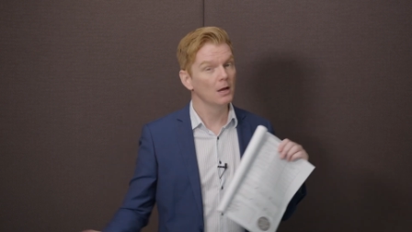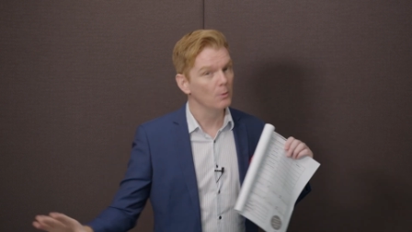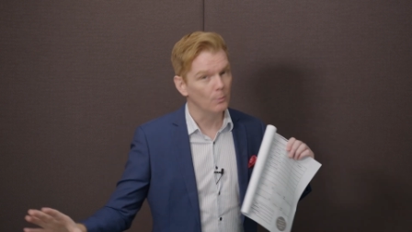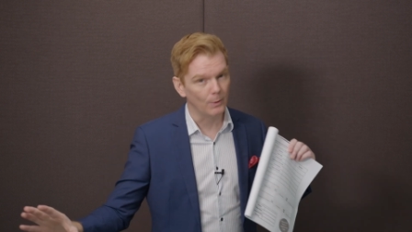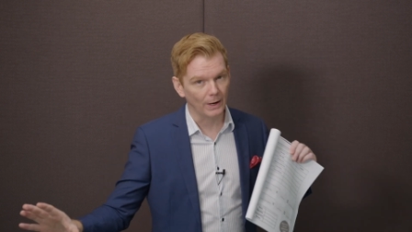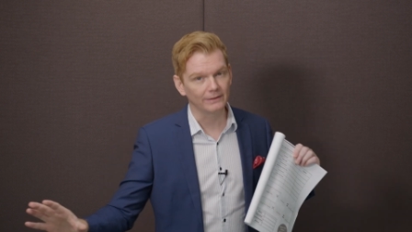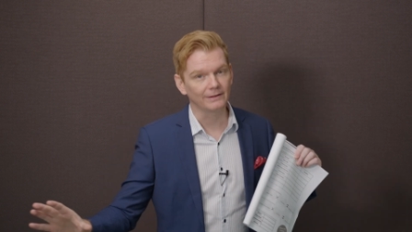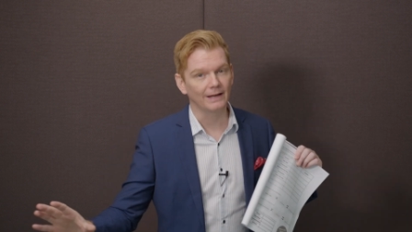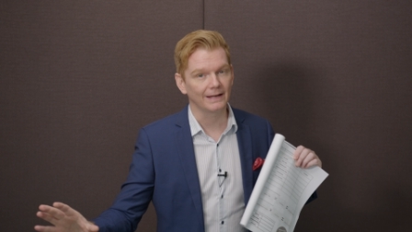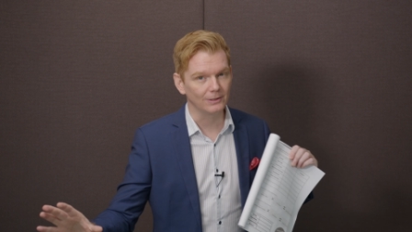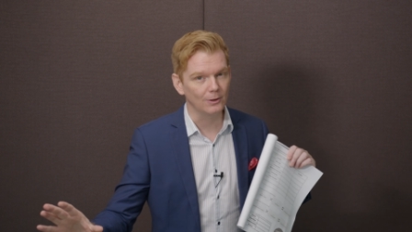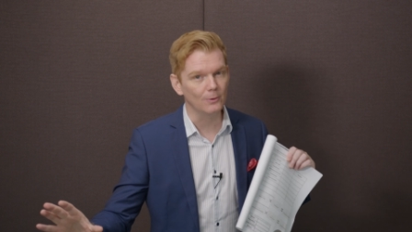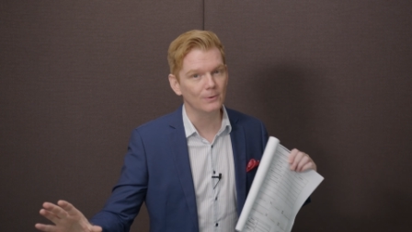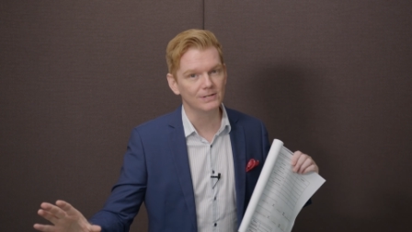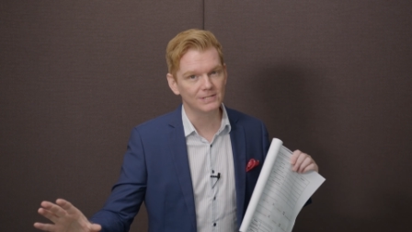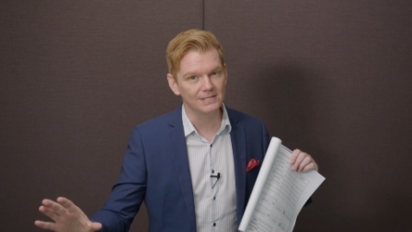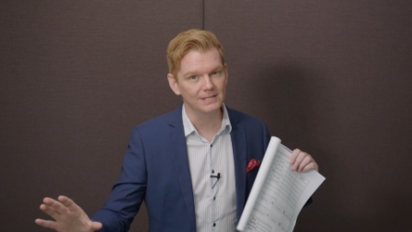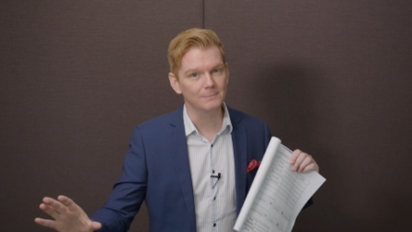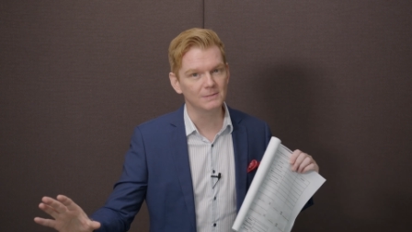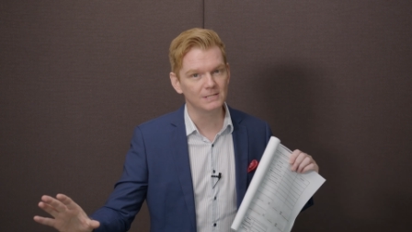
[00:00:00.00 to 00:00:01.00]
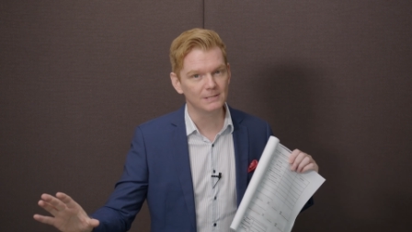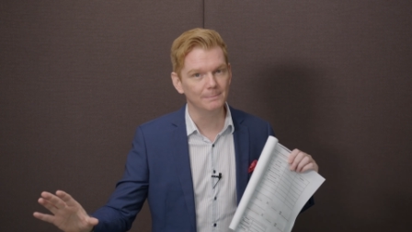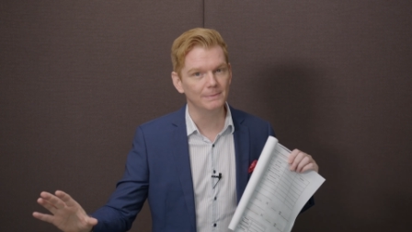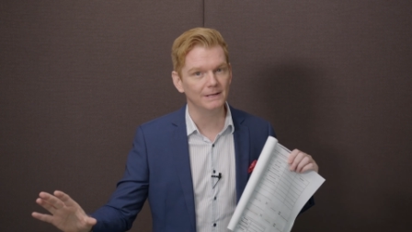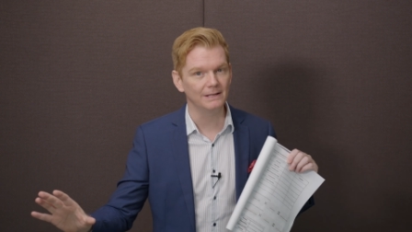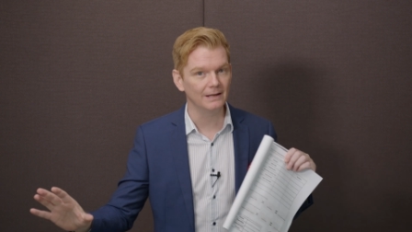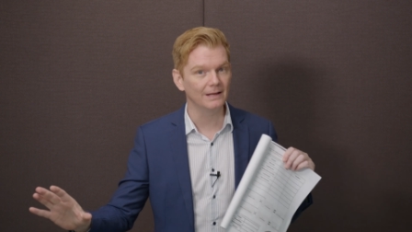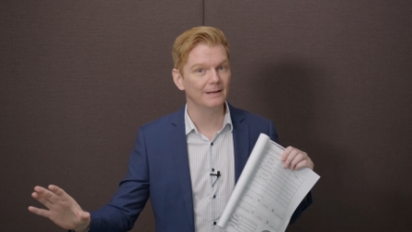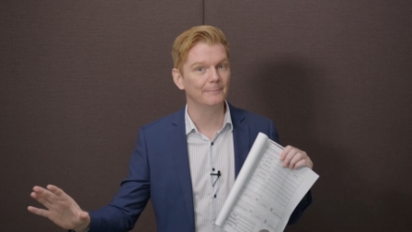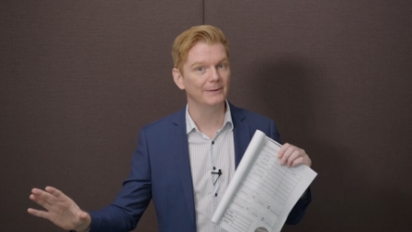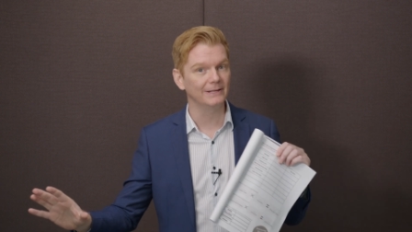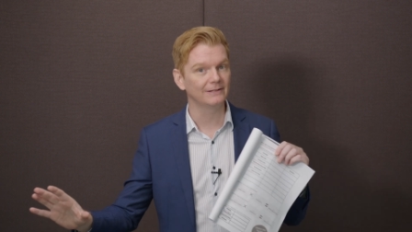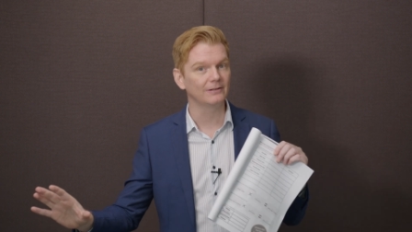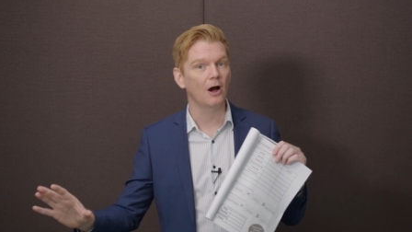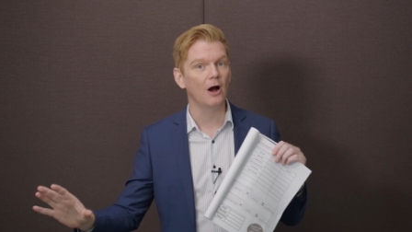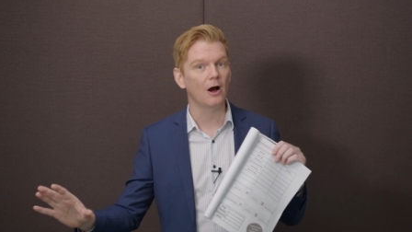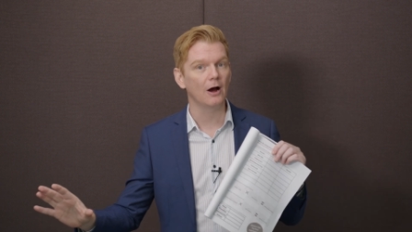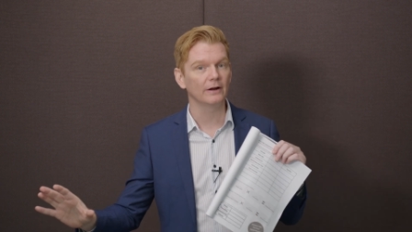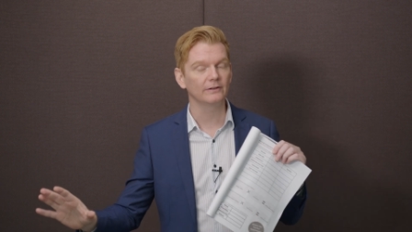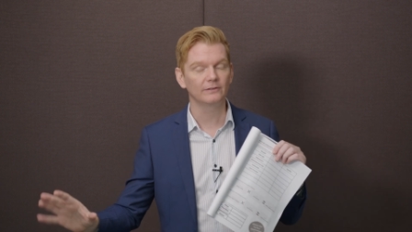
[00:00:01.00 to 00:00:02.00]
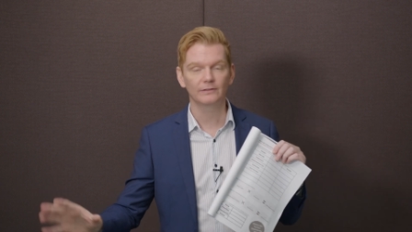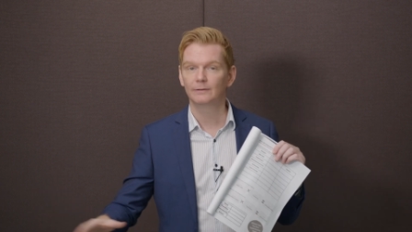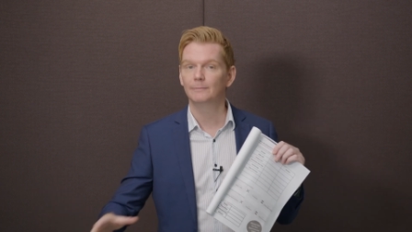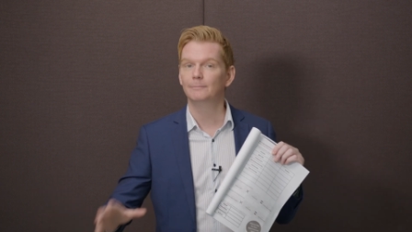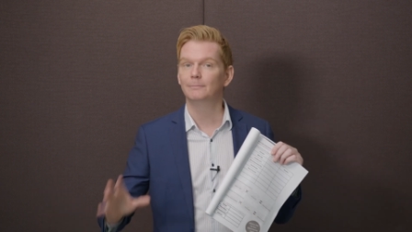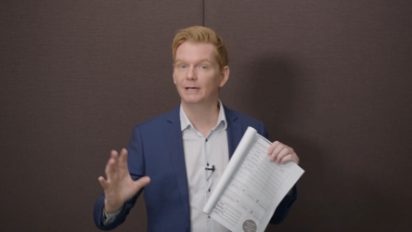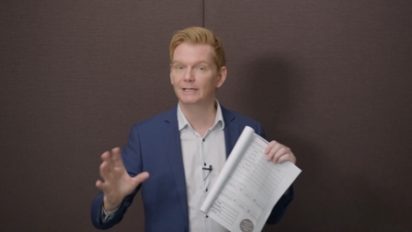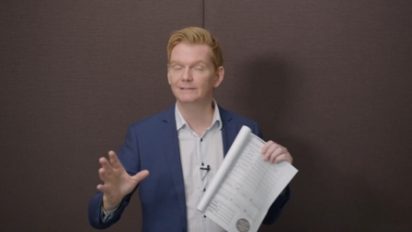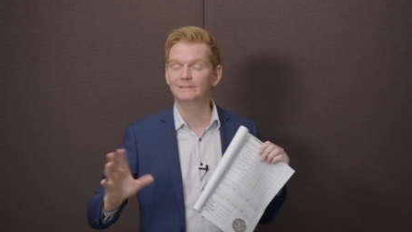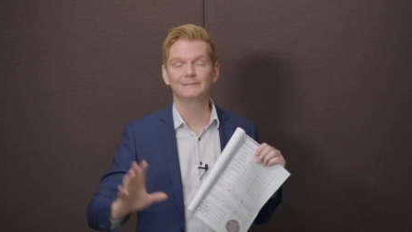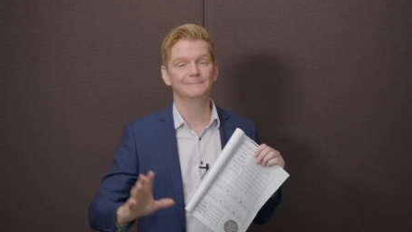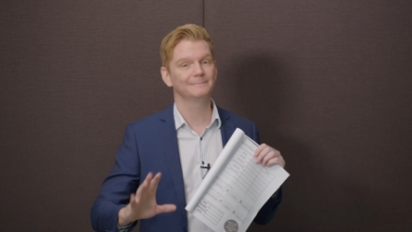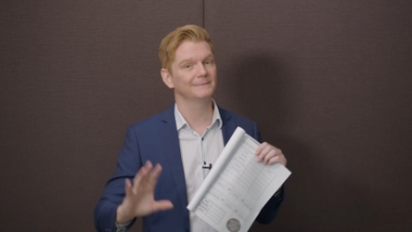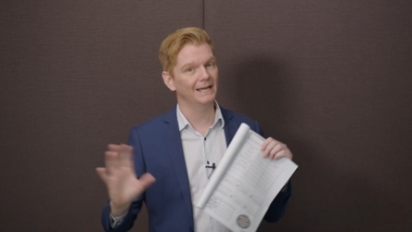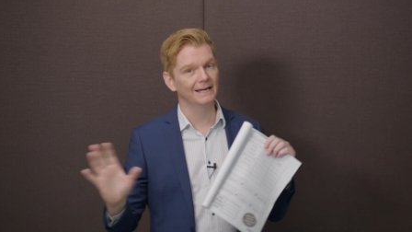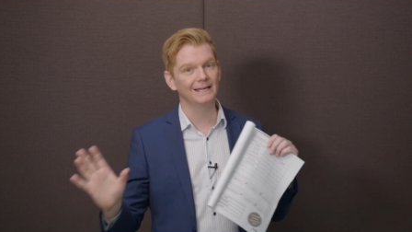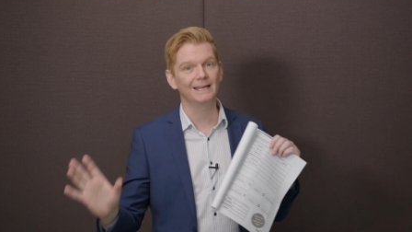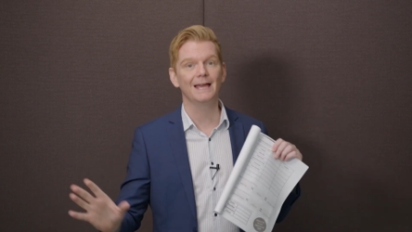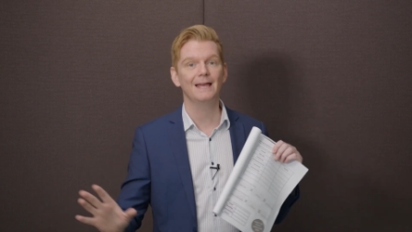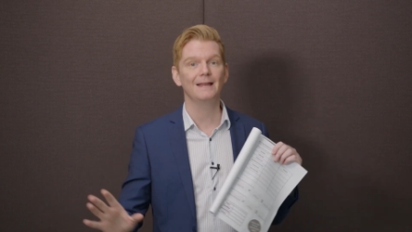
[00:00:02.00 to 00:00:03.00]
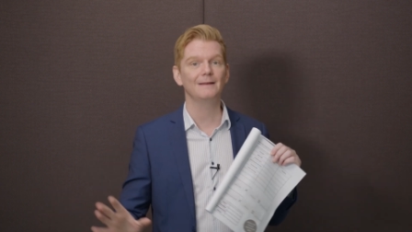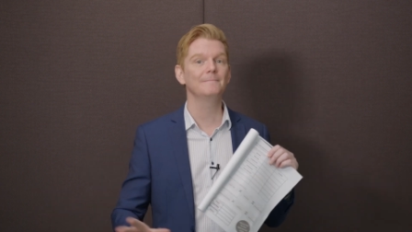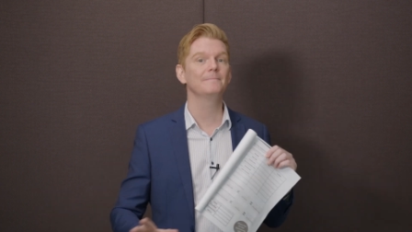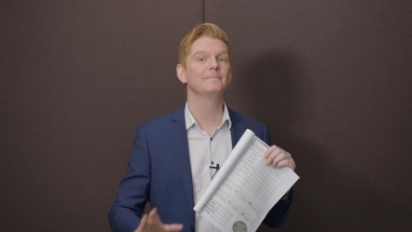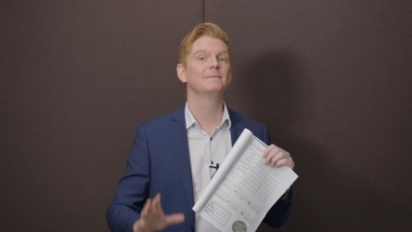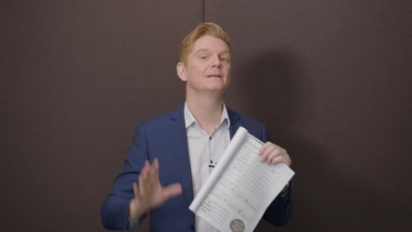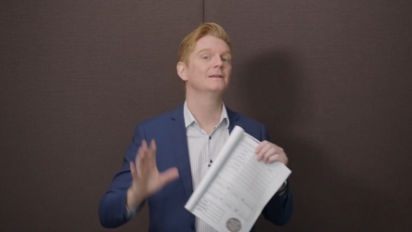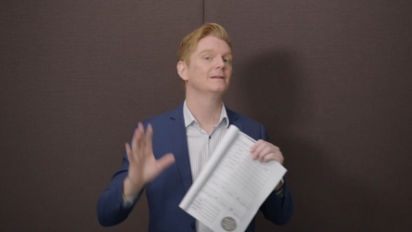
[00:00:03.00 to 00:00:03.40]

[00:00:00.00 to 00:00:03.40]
What I know it seems to be a bit hard, but again,